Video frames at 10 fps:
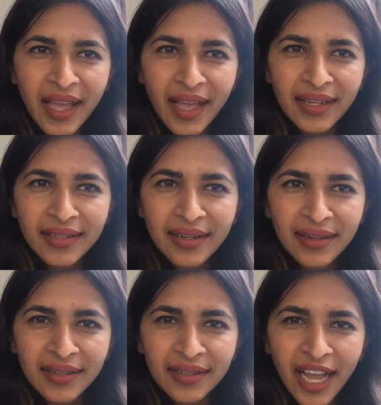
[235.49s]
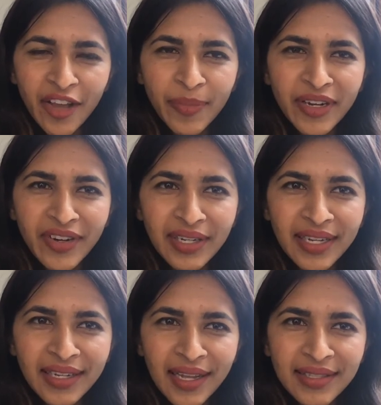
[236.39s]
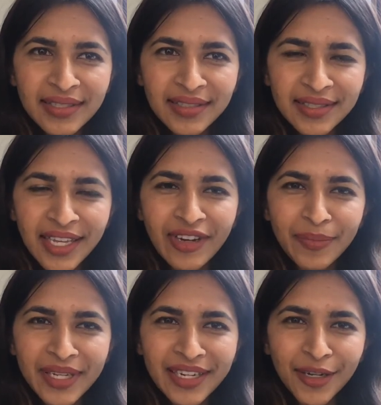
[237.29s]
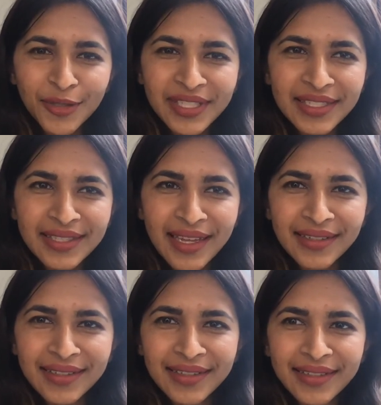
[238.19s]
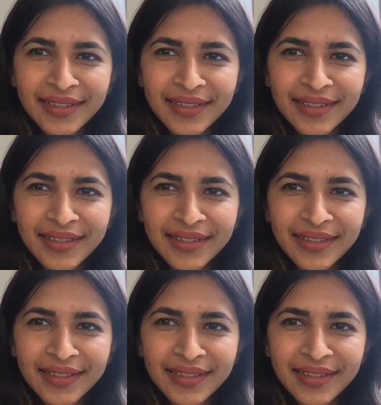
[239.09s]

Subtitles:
and I have been working as a developer now since then.